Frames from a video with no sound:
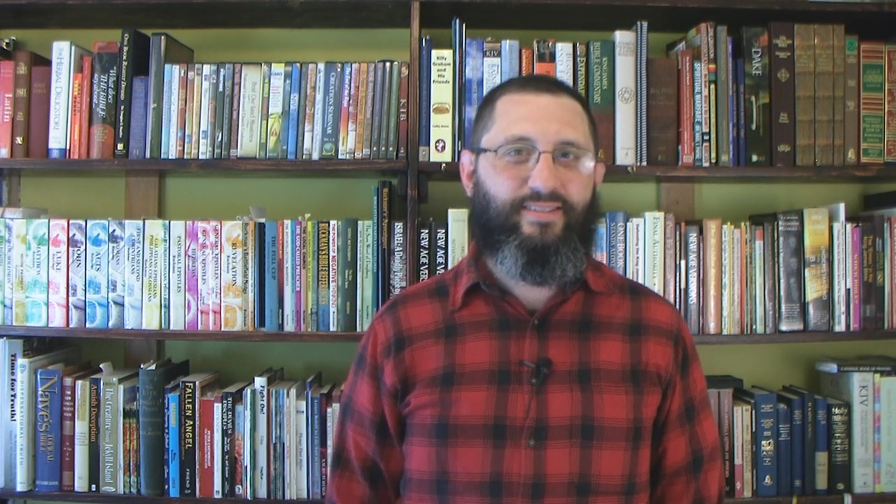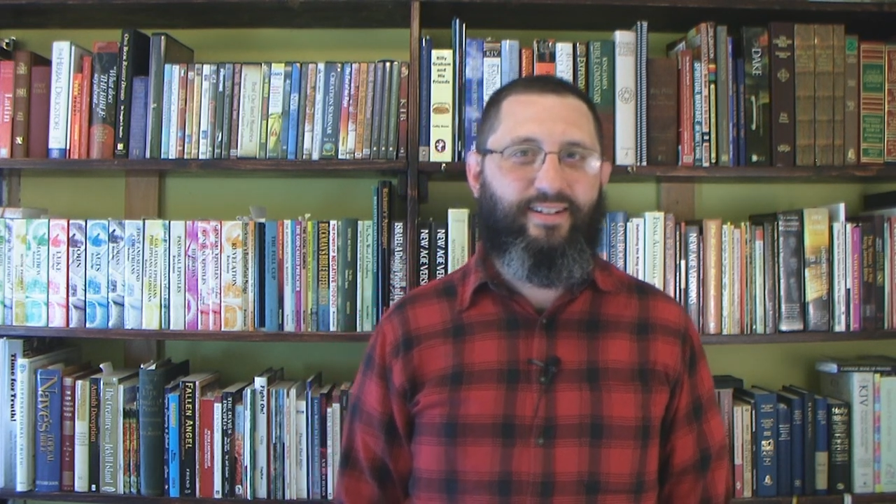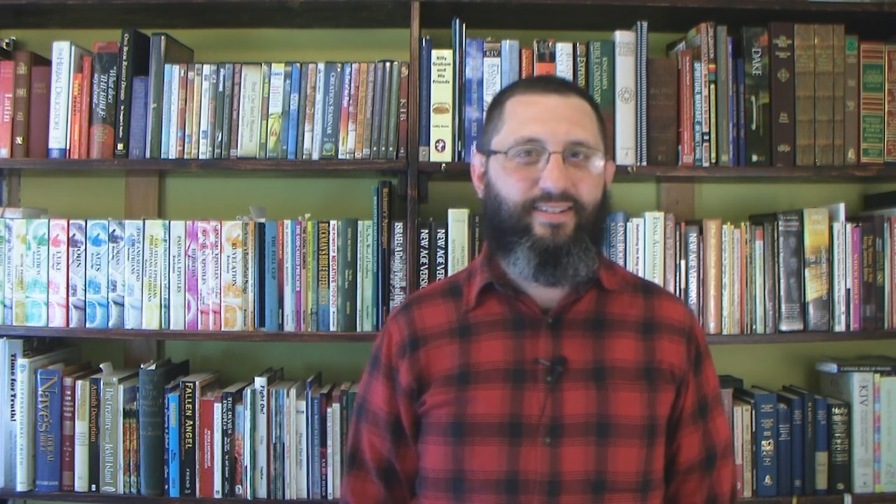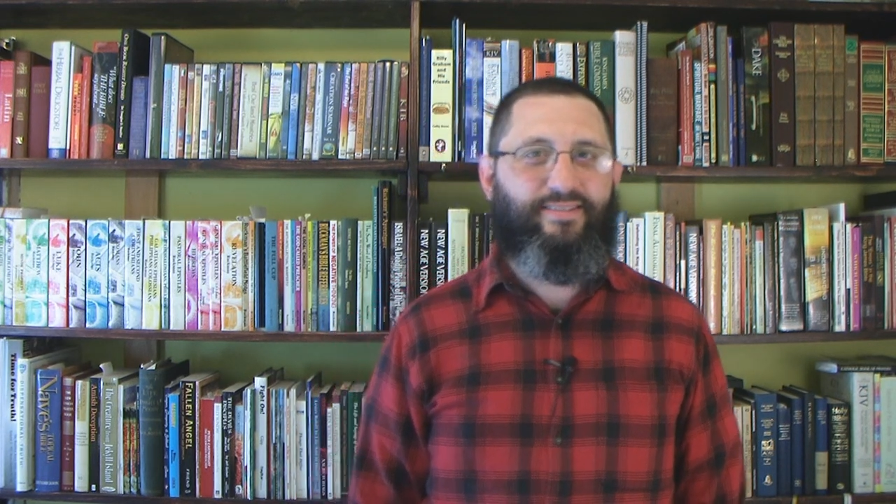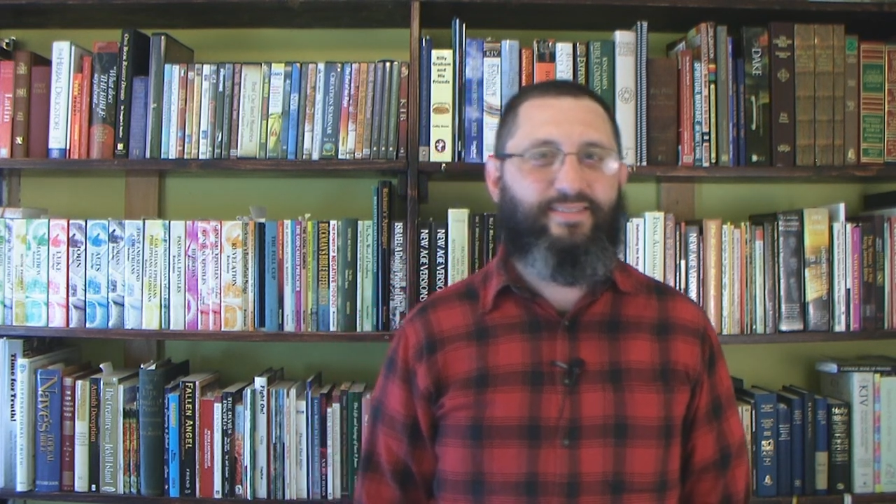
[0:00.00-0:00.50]

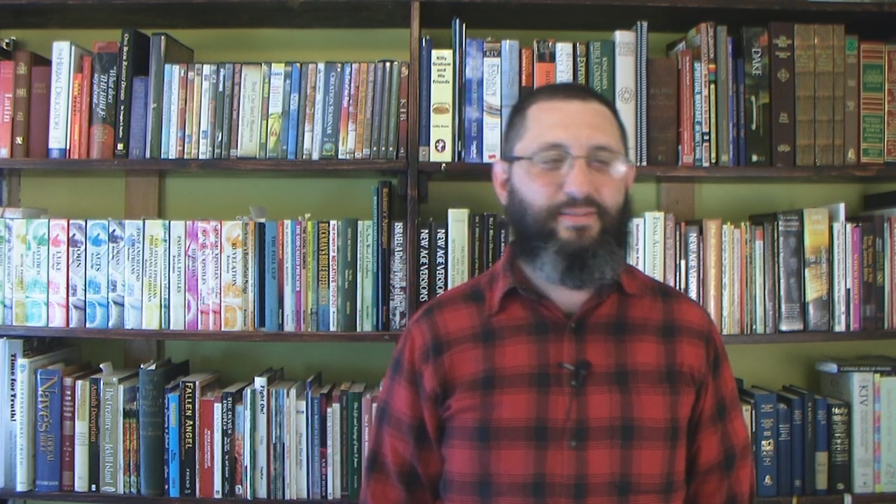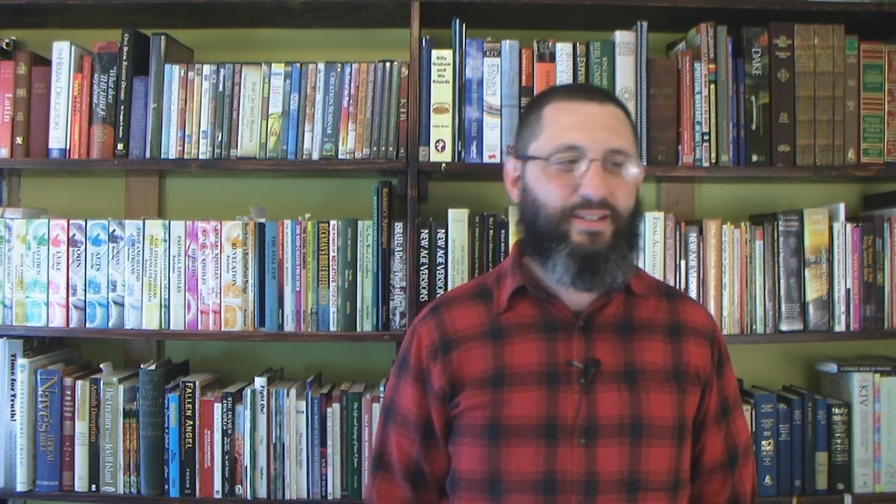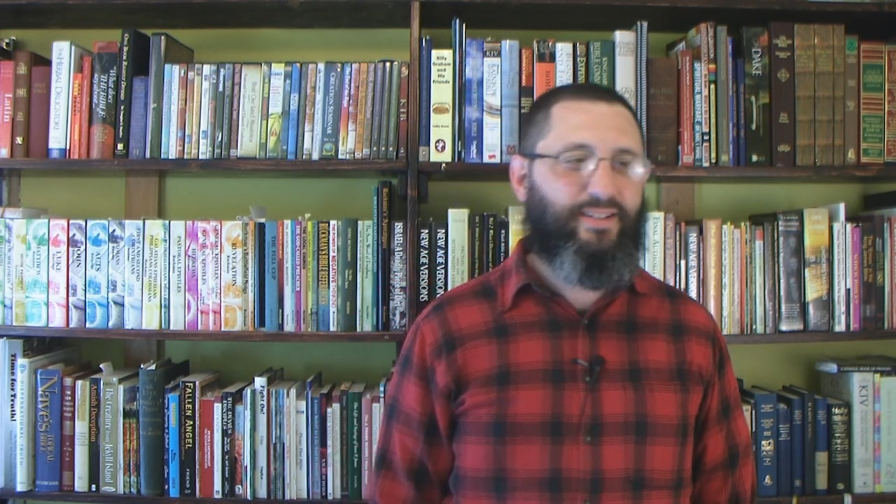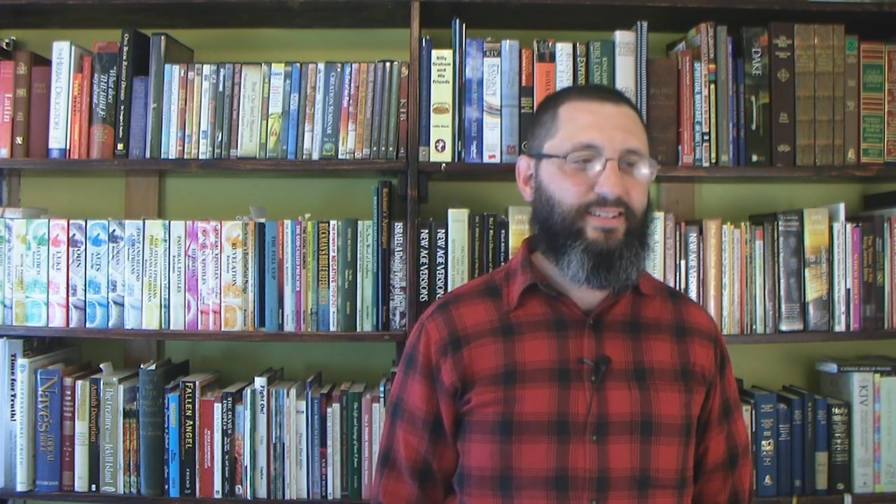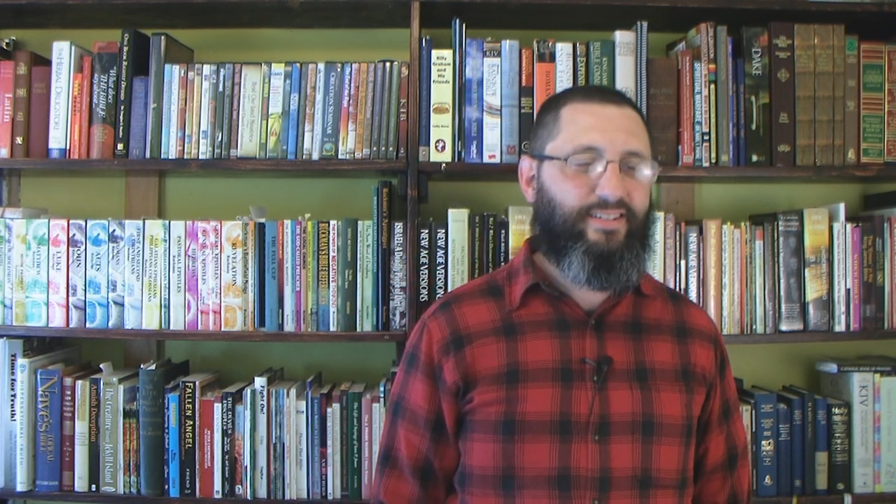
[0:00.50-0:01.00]
You know, I
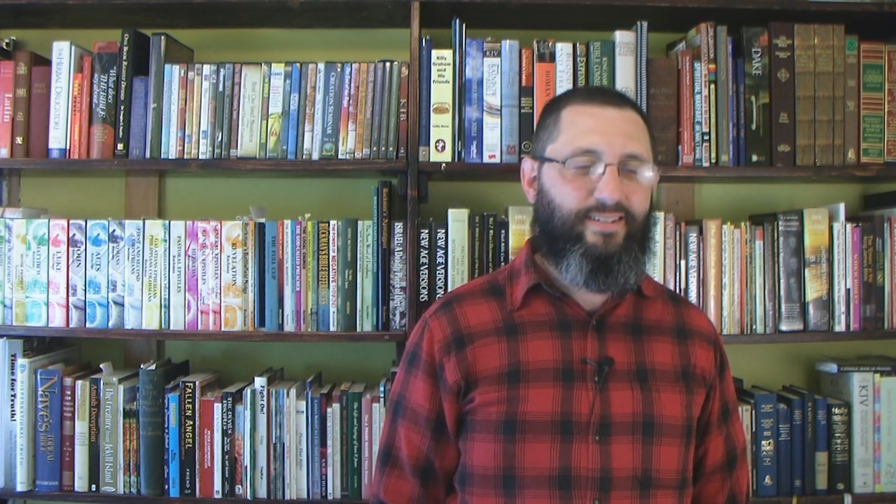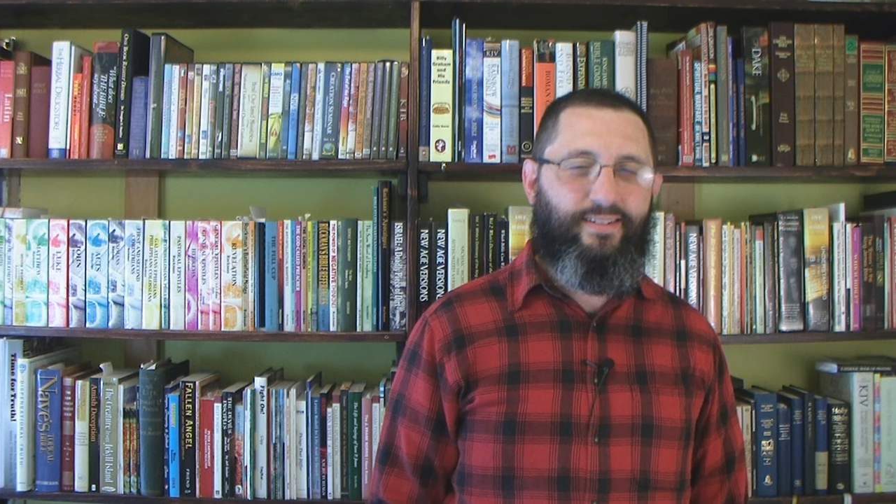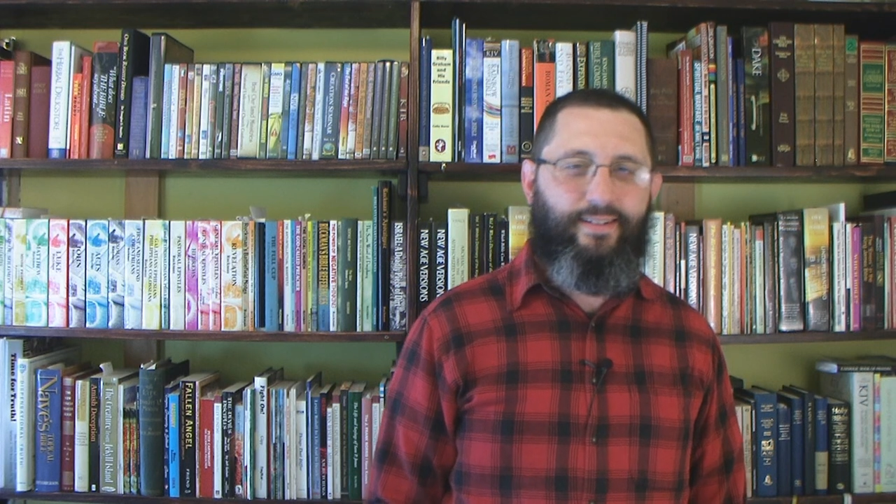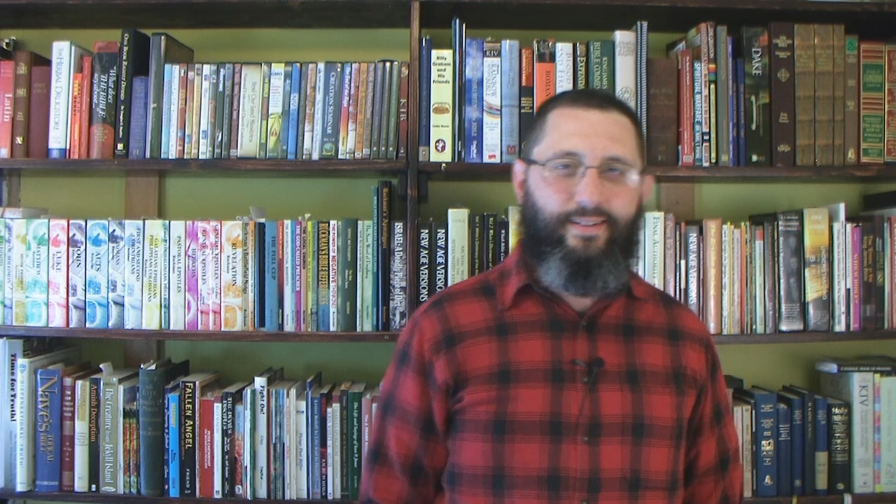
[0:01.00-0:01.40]
mean, the